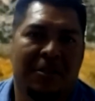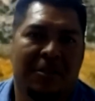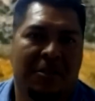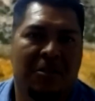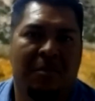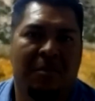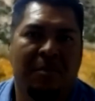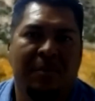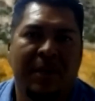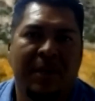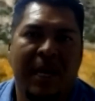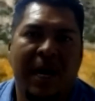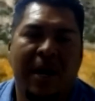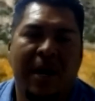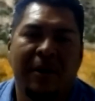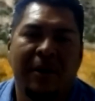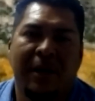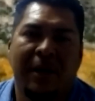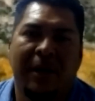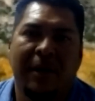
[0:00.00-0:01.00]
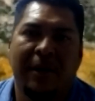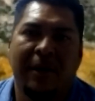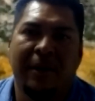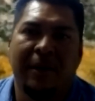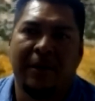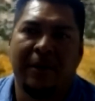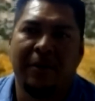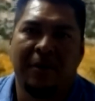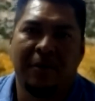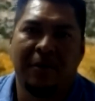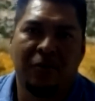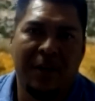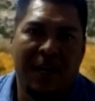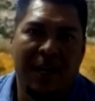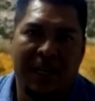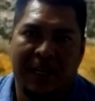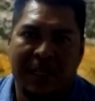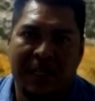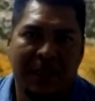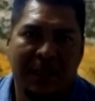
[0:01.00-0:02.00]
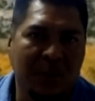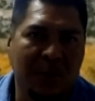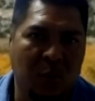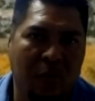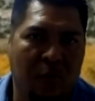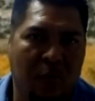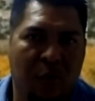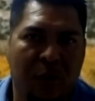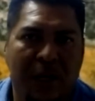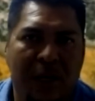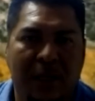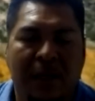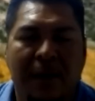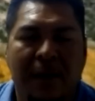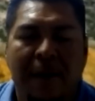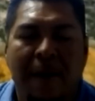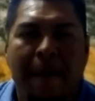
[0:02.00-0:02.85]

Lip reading: just to be out and, trying to get this over with.